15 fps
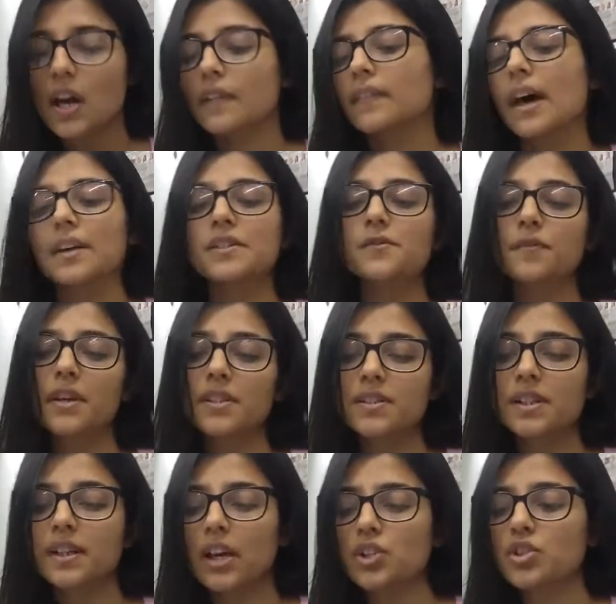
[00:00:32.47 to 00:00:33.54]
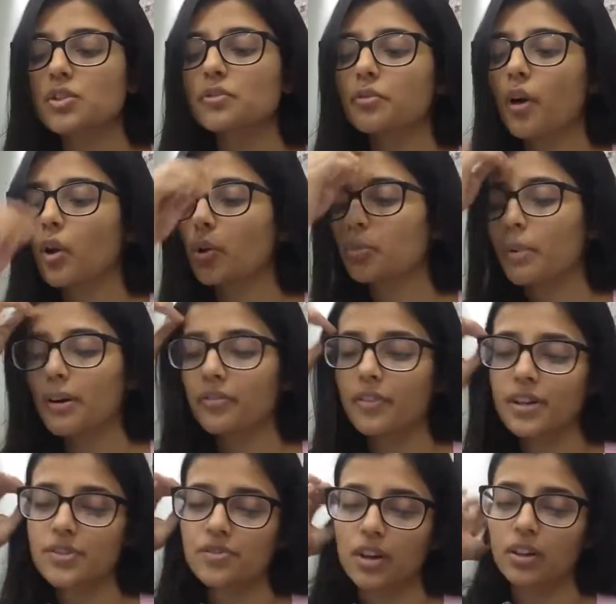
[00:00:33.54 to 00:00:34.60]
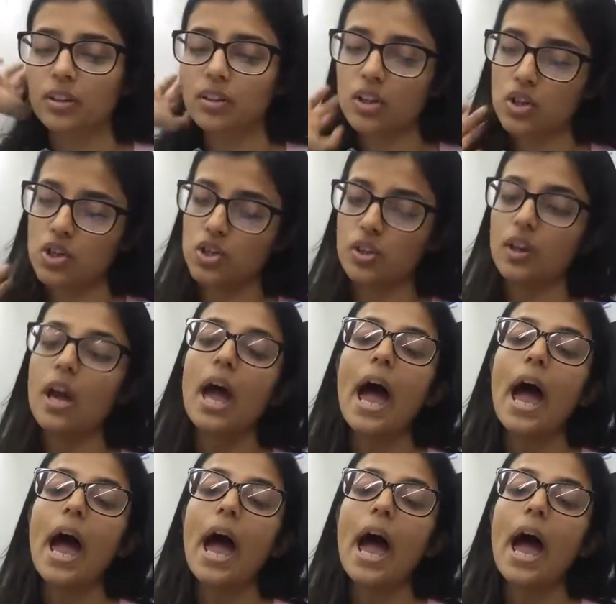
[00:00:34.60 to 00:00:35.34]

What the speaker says: that is face detection followed by face recognition.